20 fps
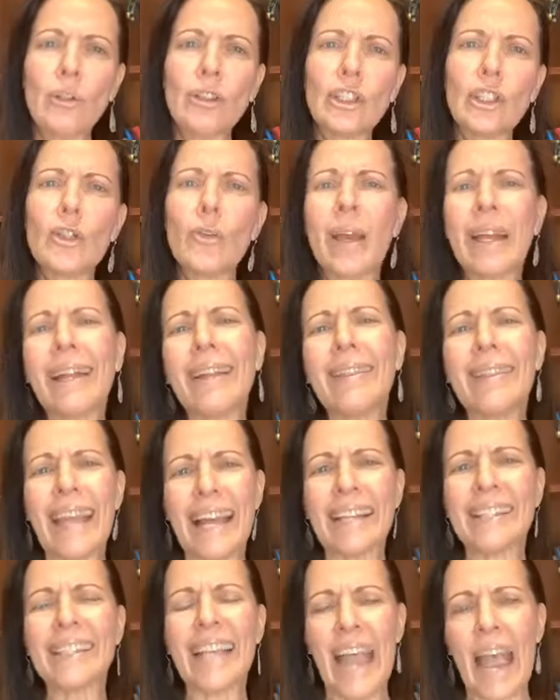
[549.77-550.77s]
Do you reckon
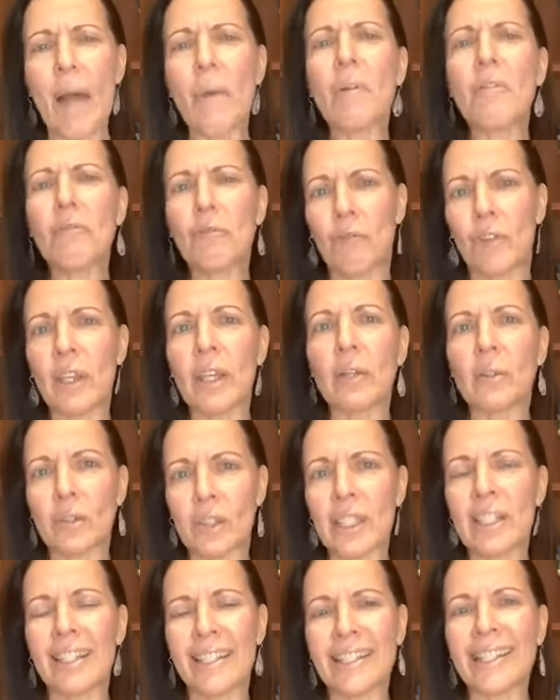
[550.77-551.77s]
that's how it feels
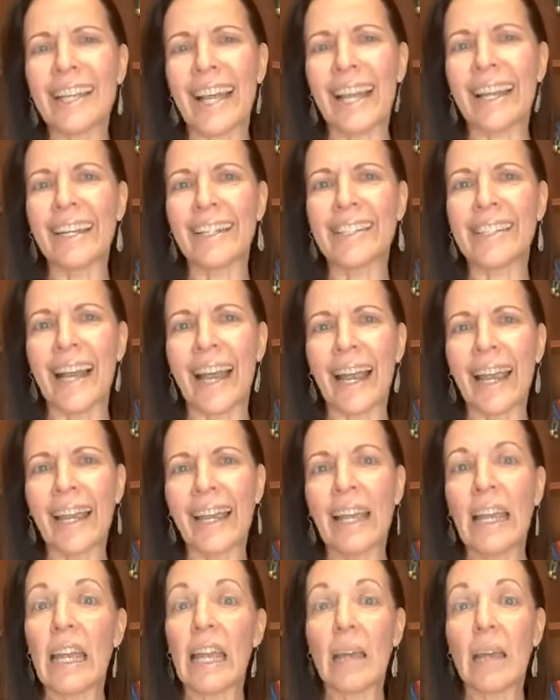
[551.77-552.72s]
in your day to day?